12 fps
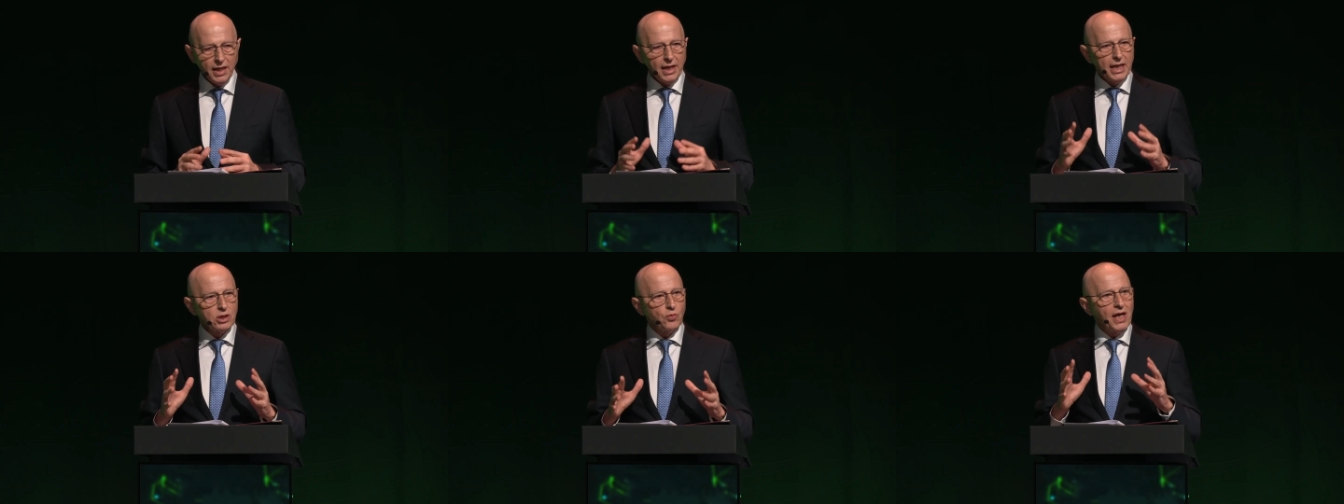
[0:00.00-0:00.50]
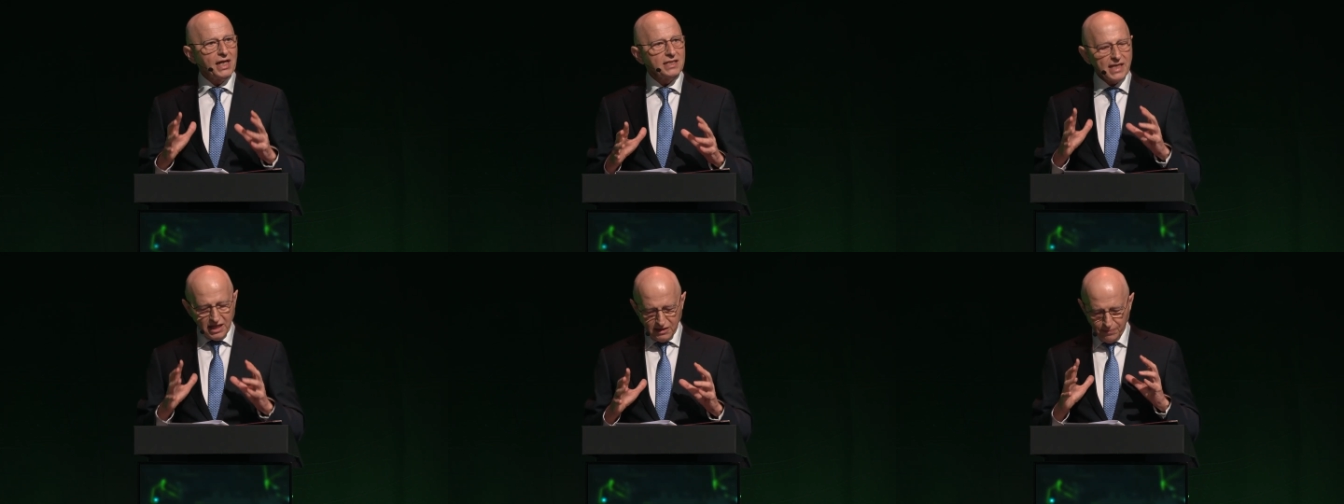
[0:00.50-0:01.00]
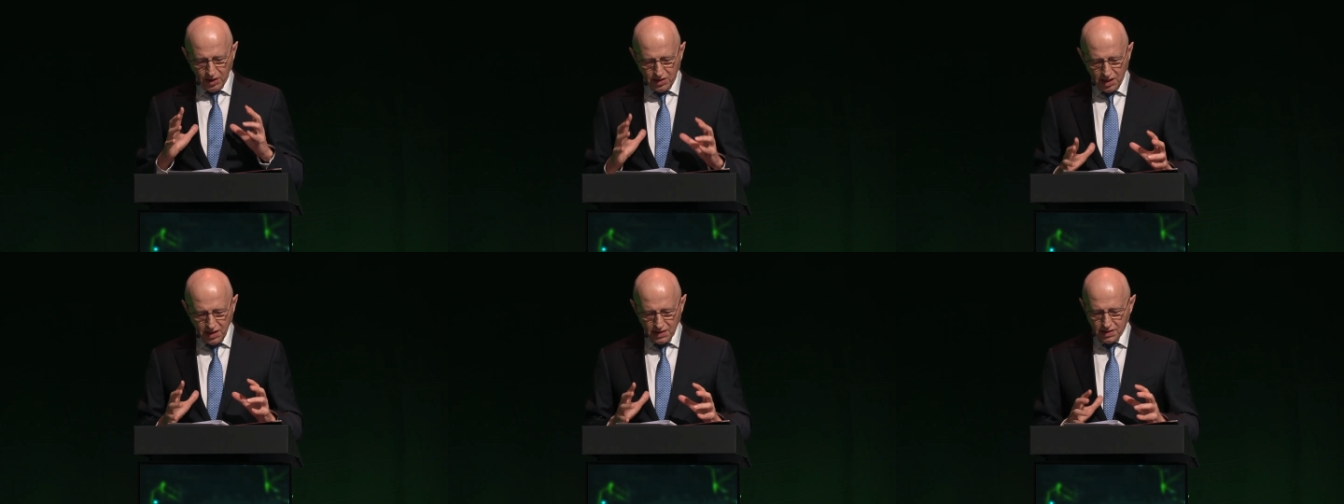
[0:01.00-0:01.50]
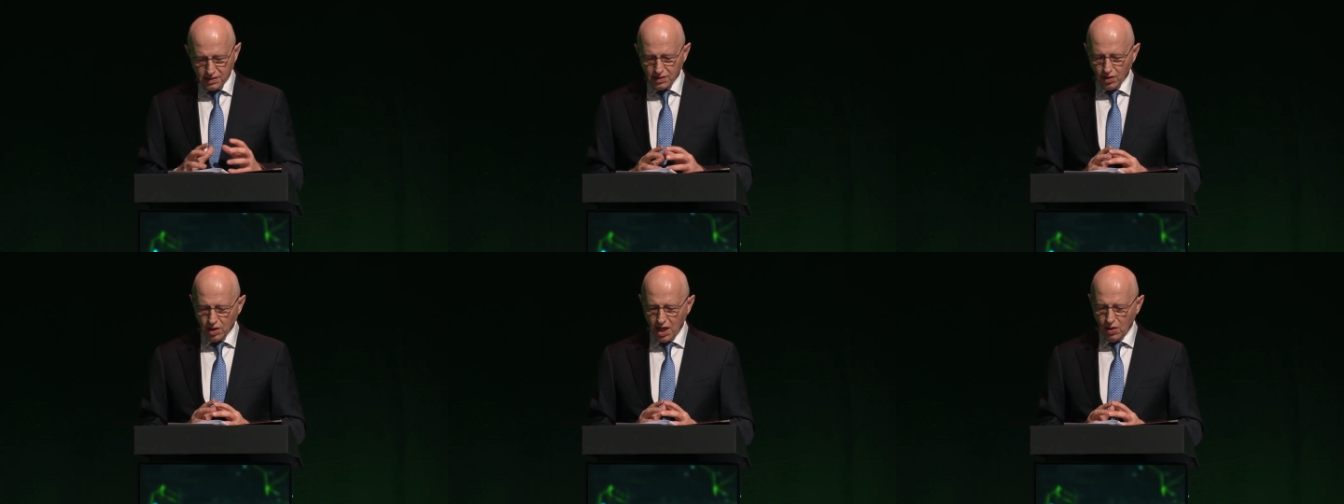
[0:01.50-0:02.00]
as well as expertise
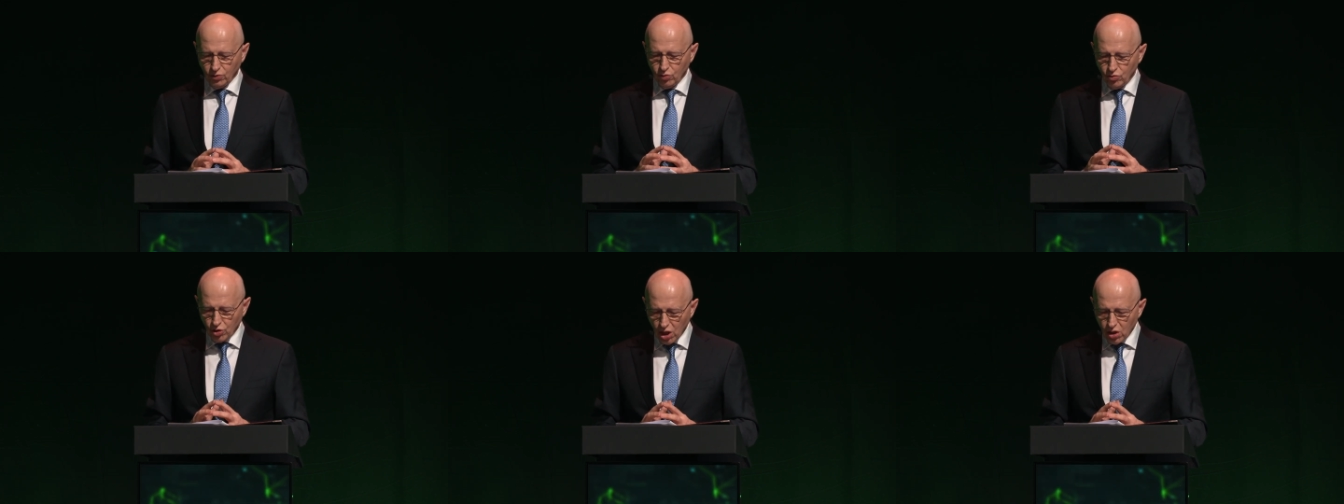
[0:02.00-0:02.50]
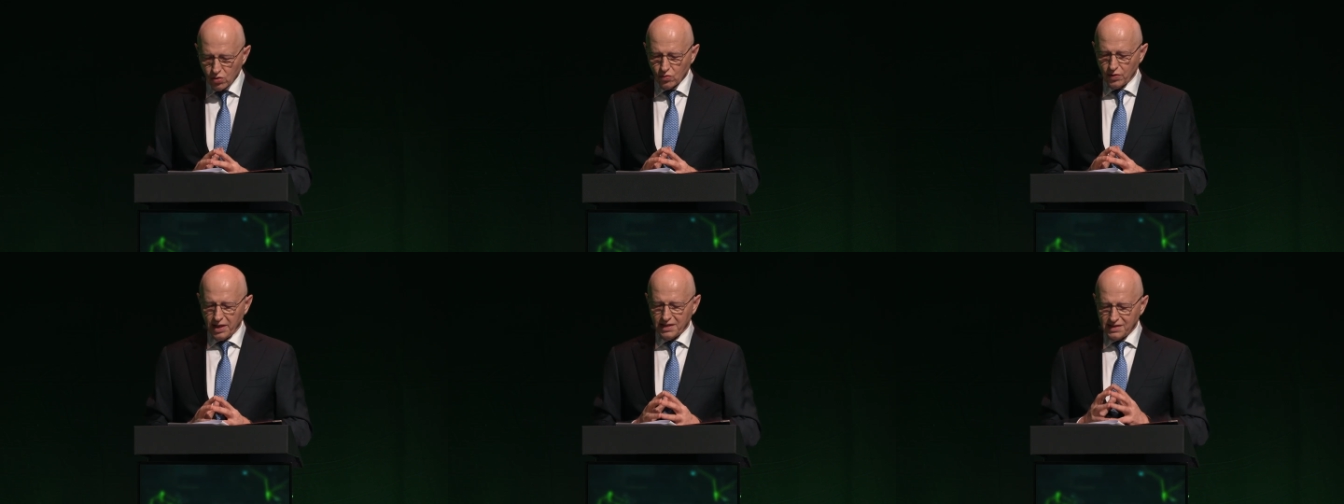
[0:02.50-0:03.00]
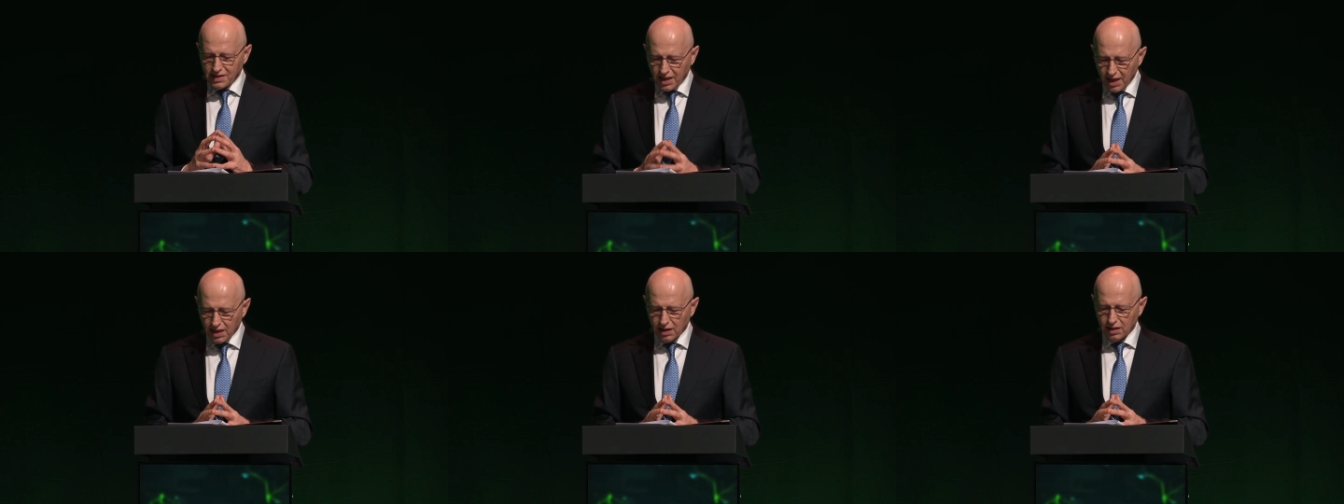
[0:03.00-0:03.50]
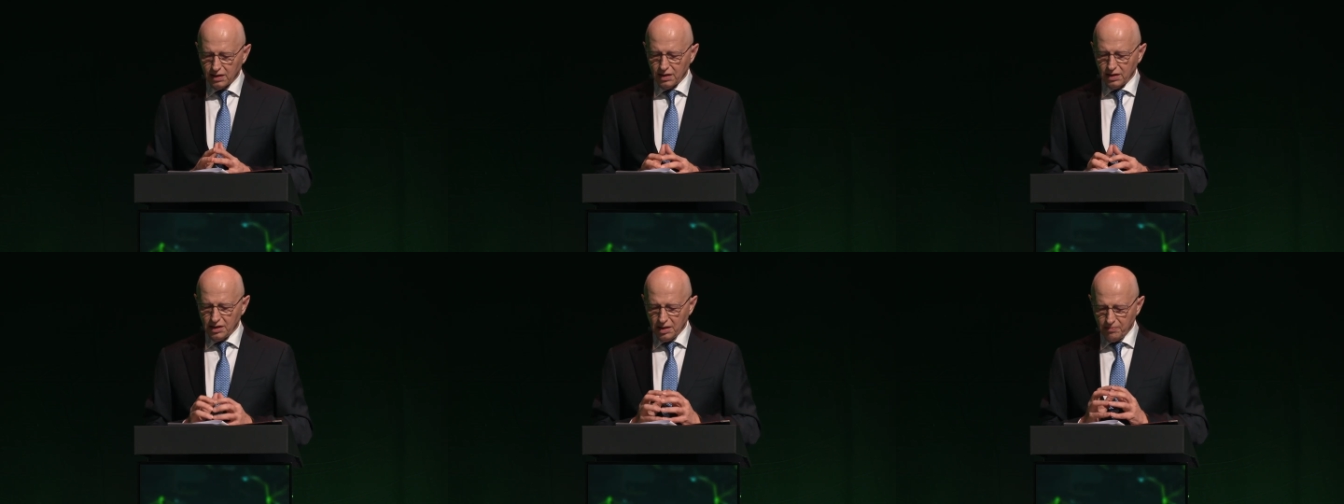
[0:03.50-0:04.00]
on how to grow and scale
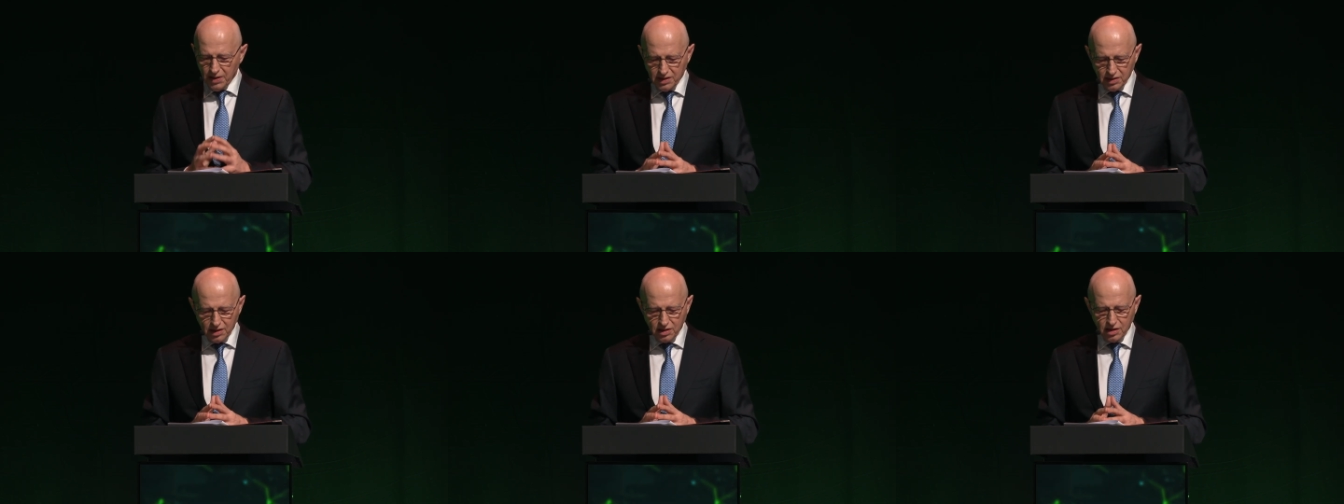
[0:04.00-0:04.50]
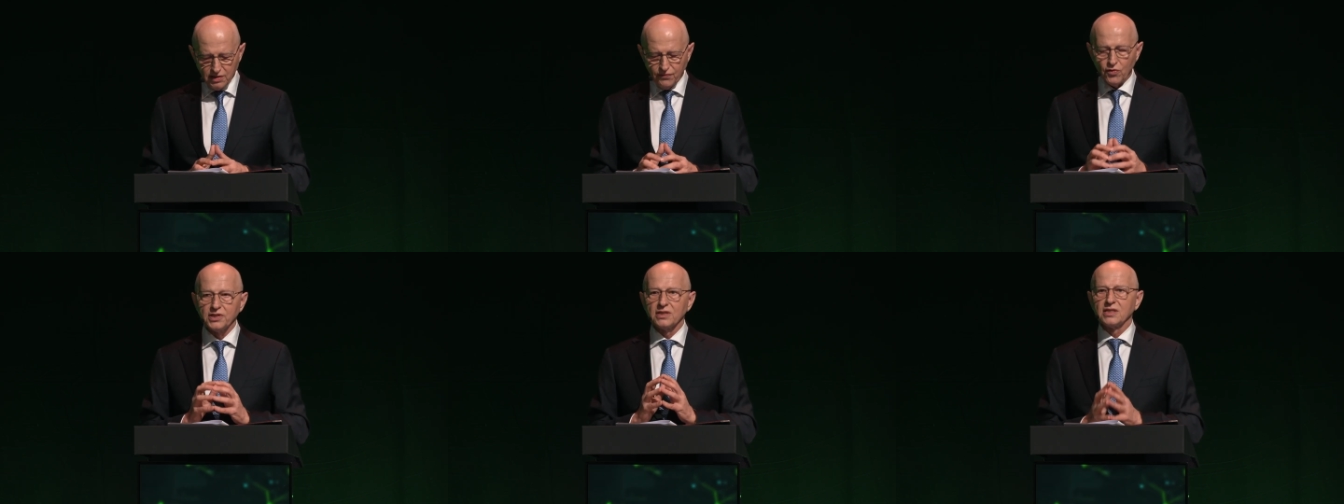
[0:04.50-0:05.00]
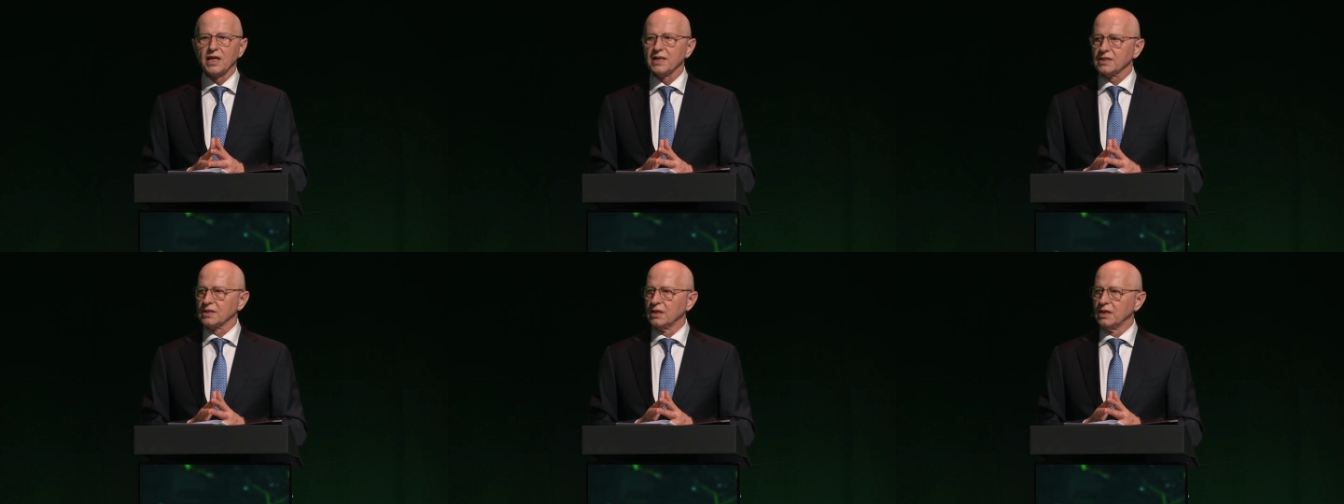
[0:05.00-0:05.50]
their businesses for success